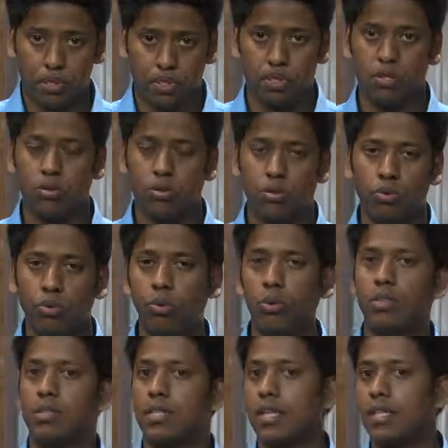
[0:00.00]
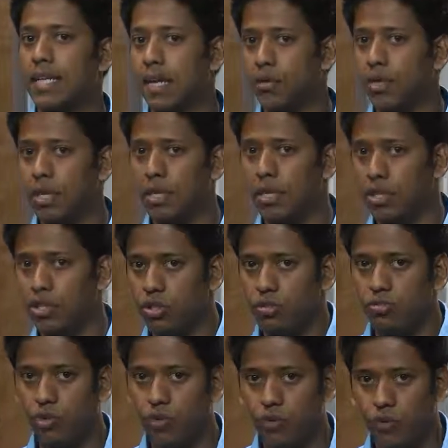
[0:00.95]
person who sent out that
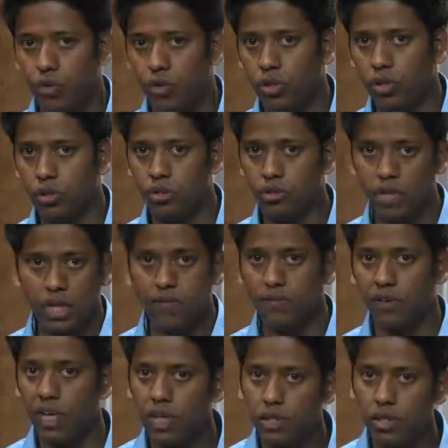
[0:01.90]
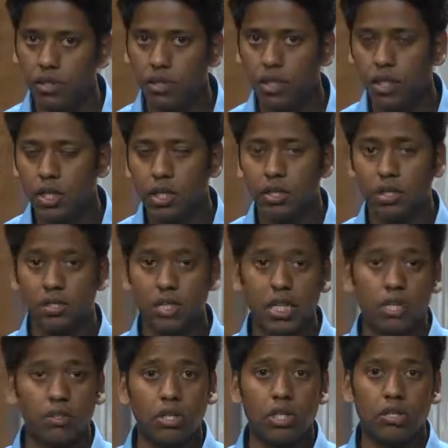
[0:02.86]
initial referral invite, does
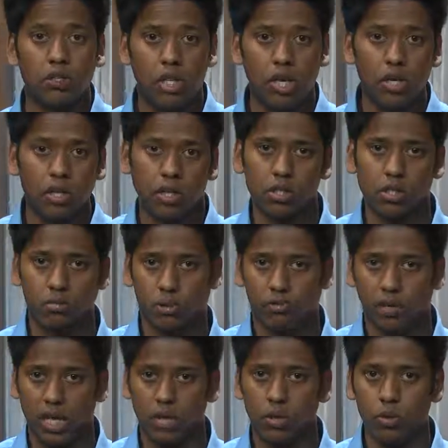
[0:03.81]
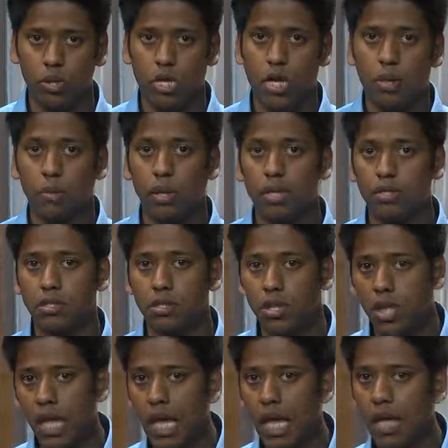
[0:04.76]
it increase their customer value? Because
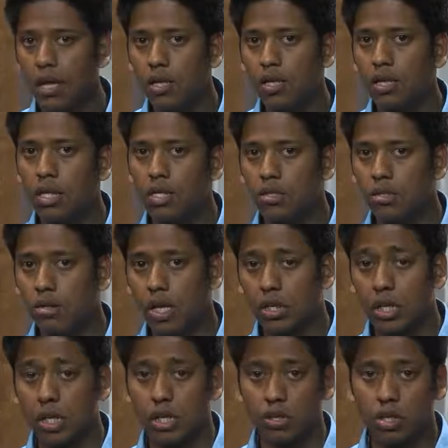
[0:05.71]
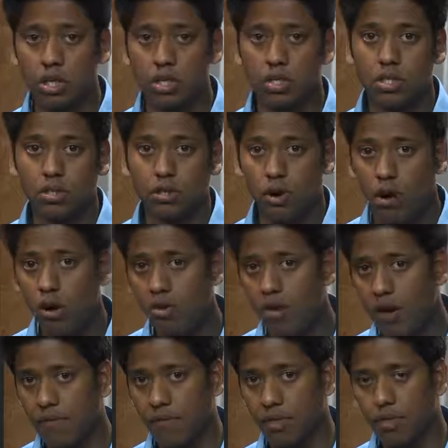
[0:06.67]
they indirectly increased our
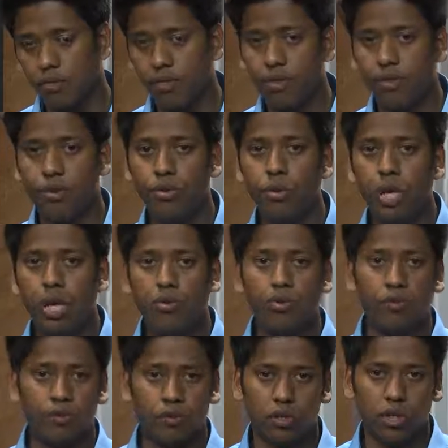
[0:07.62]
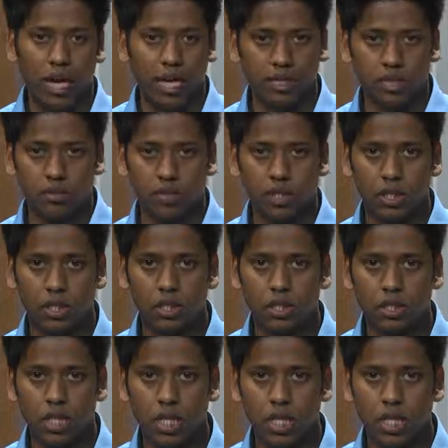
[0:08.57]
revenue through a referral activity.
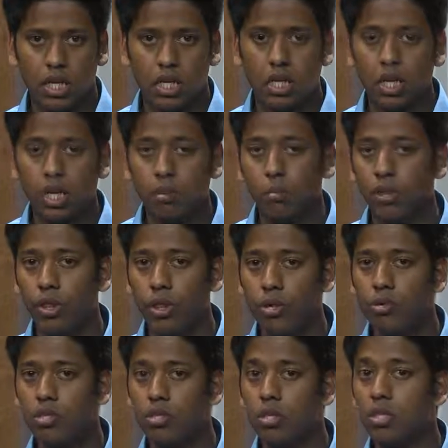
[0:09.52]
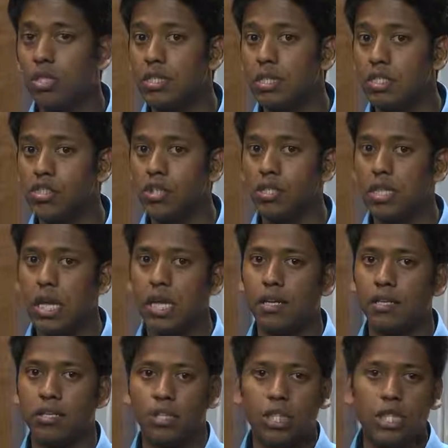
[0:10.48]
But those are decisions
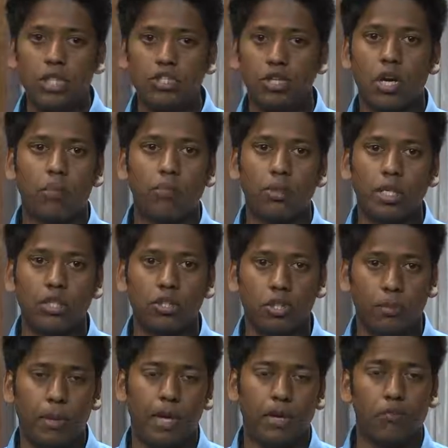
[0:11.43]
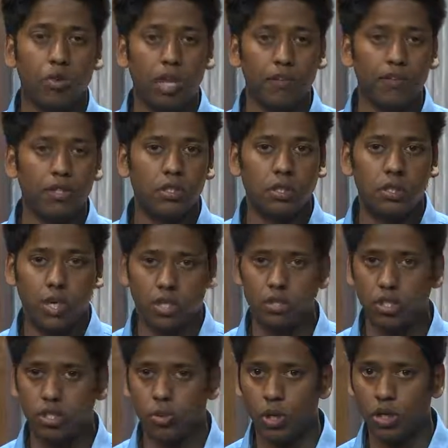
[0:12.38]
that each company should make relevant to their
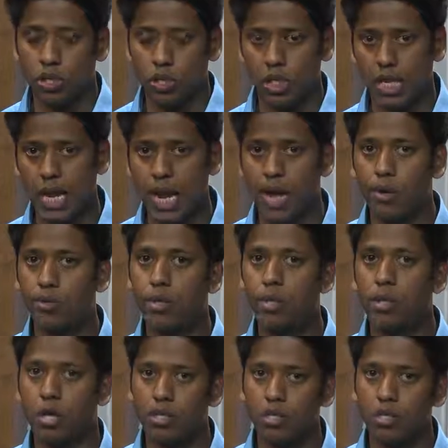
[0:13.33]
situation and how their